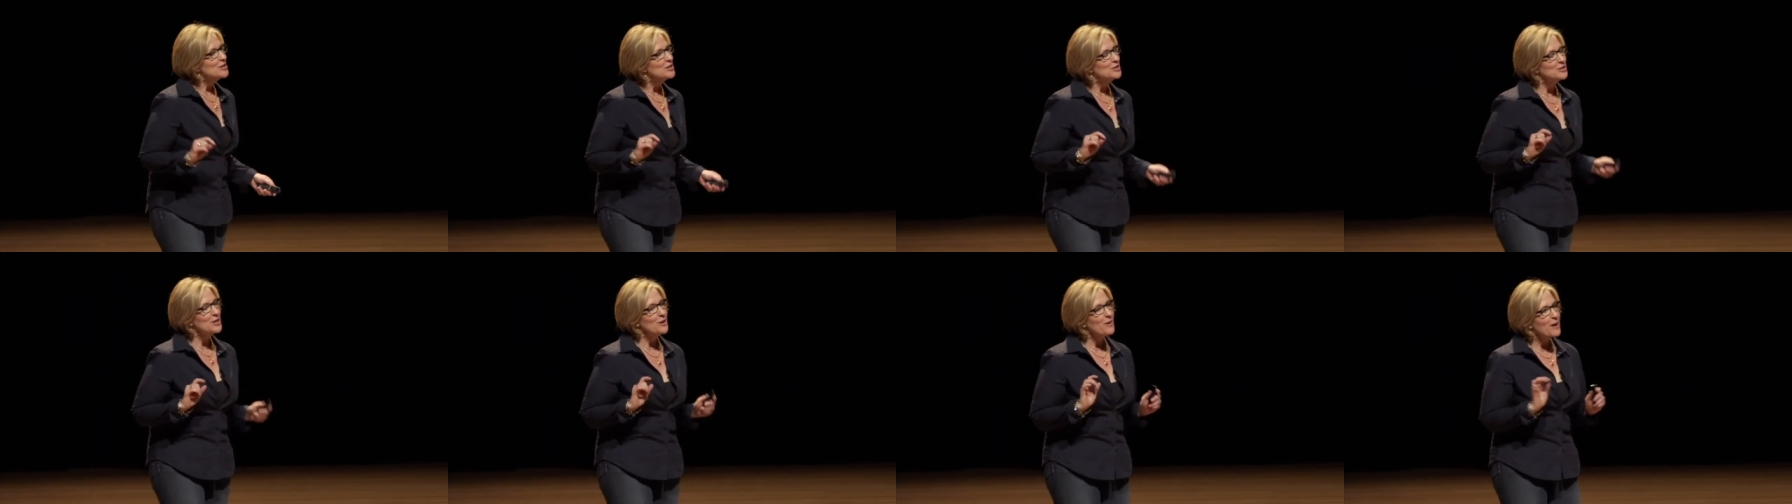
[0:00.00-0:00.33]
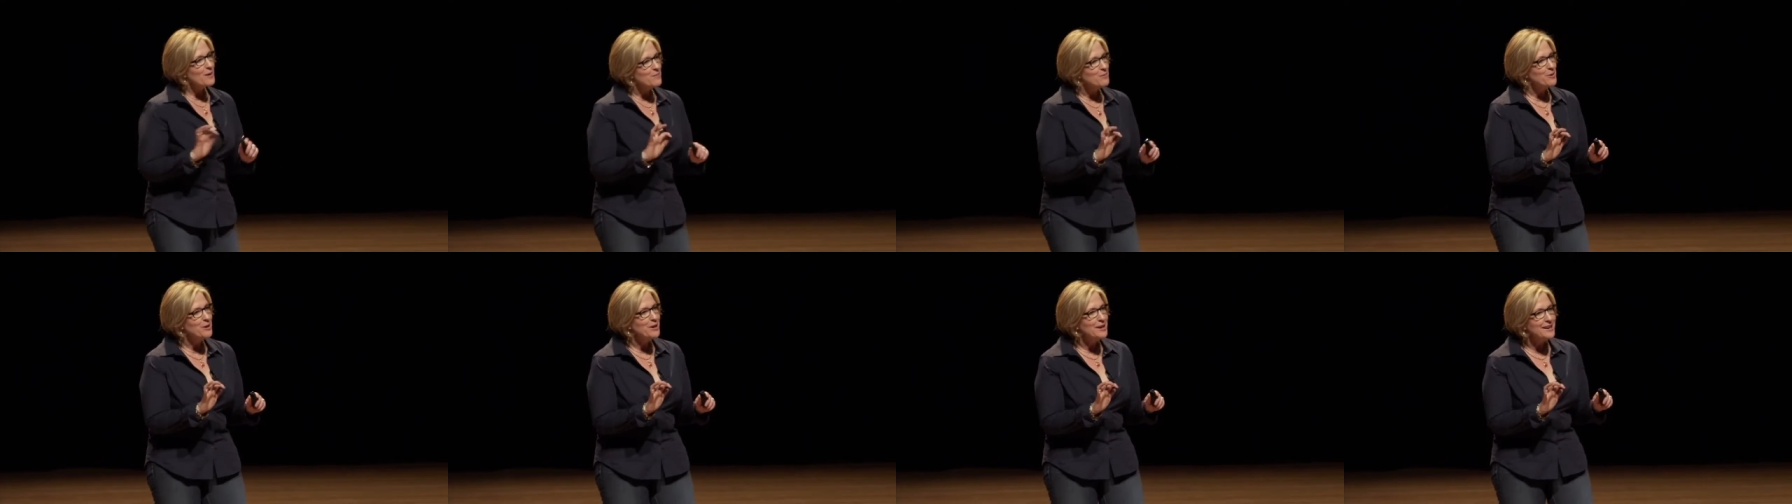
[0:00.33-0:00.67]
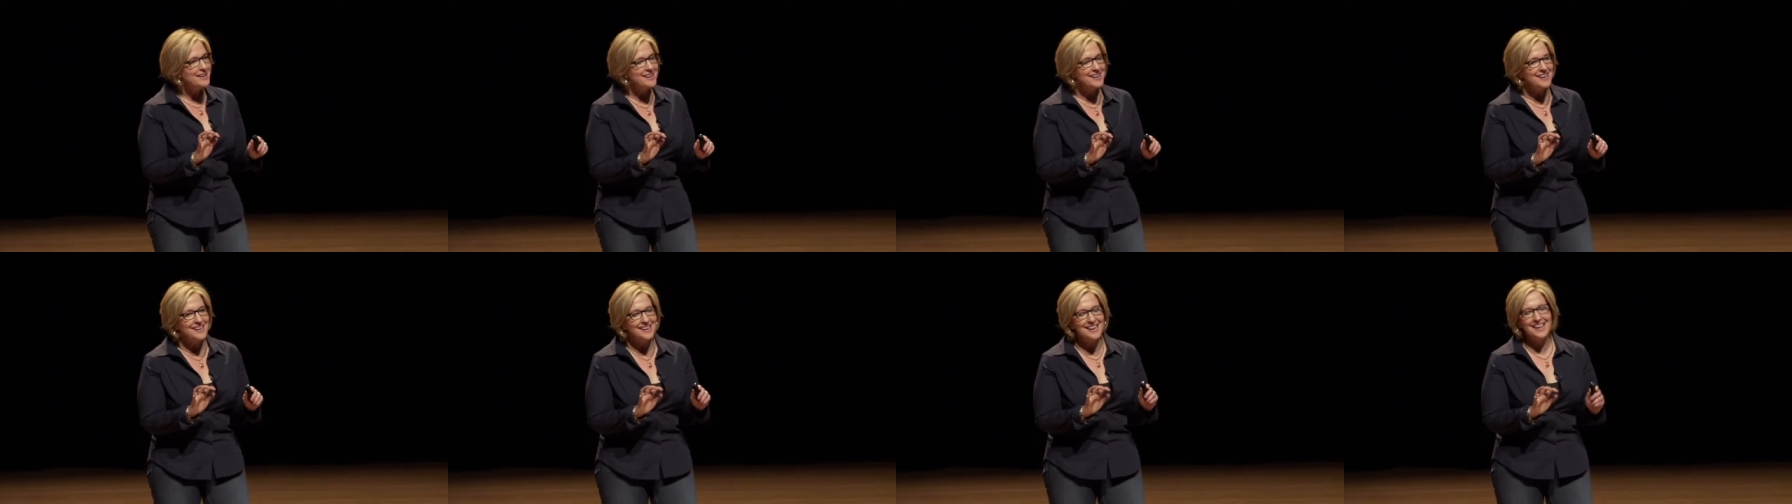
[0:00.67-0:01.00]
so I put
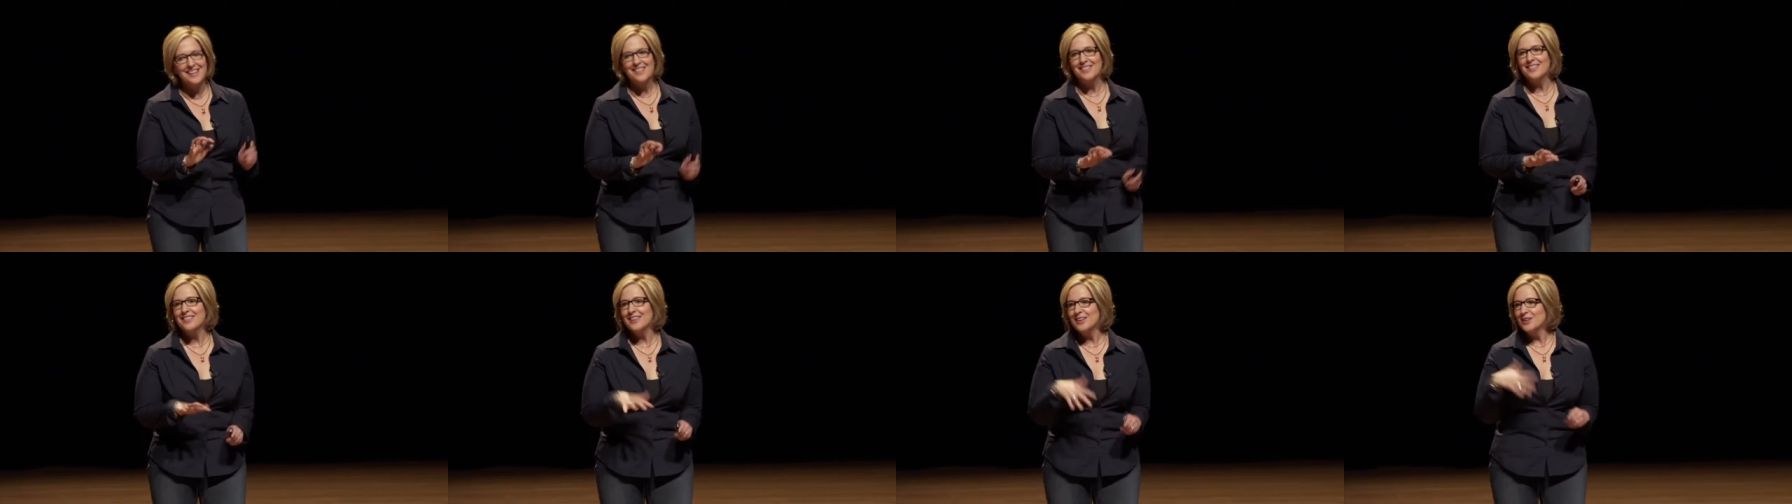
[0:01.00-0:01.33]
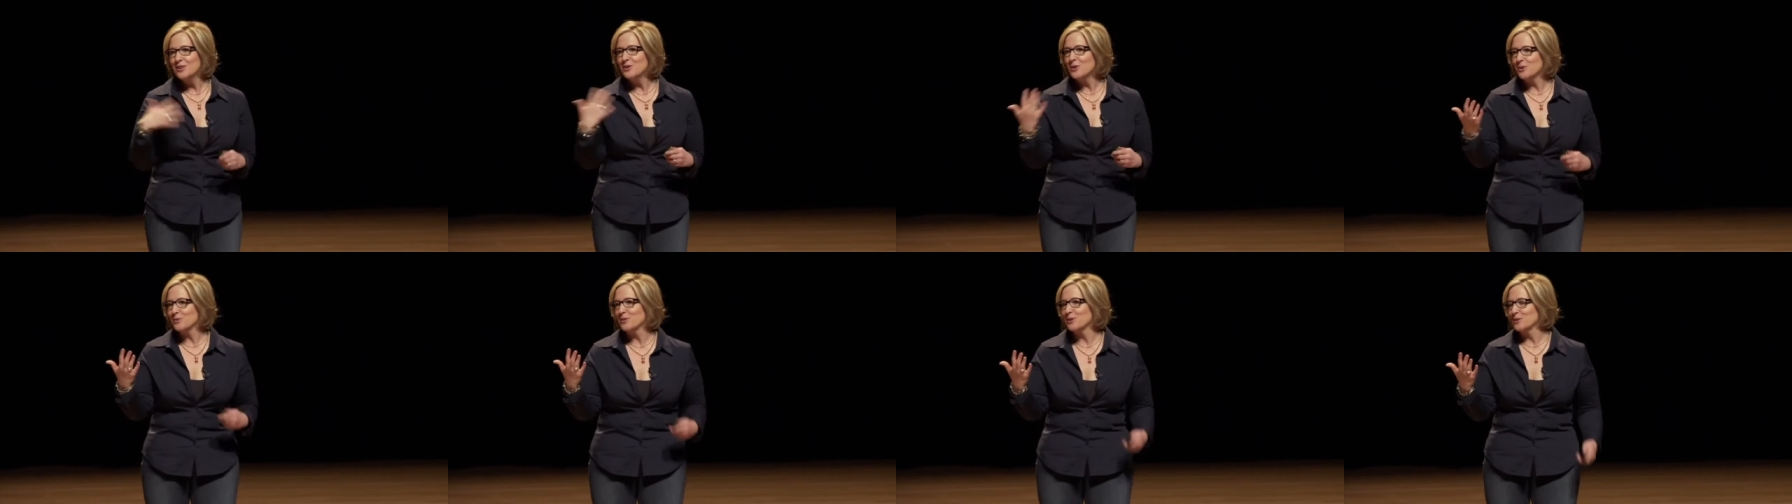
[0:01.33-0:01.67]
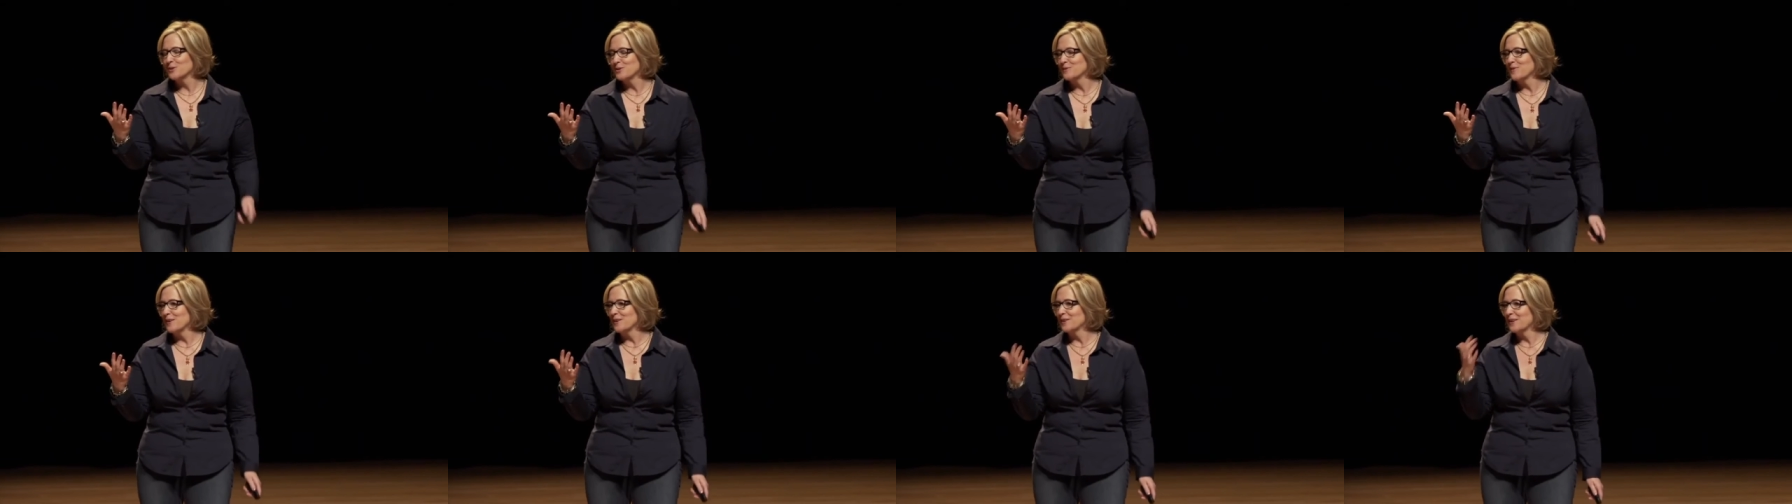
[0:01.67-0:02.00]
it in, and Theodore
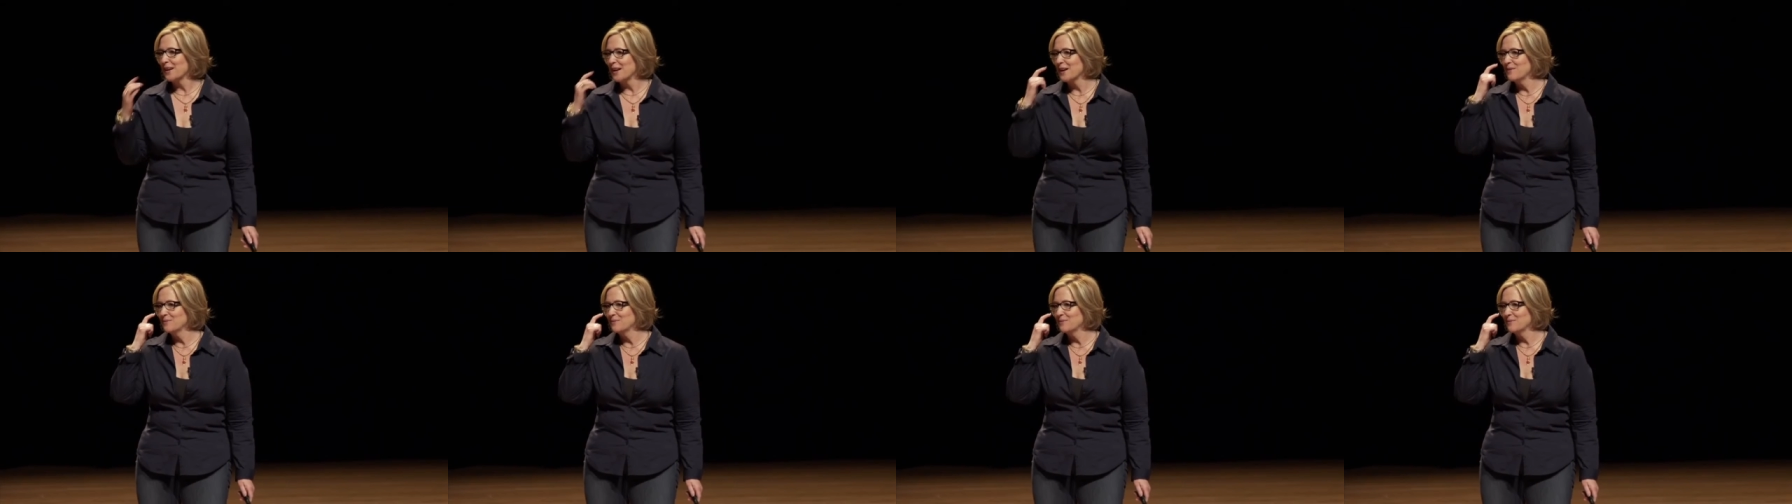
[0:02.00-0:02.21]
Roosevelt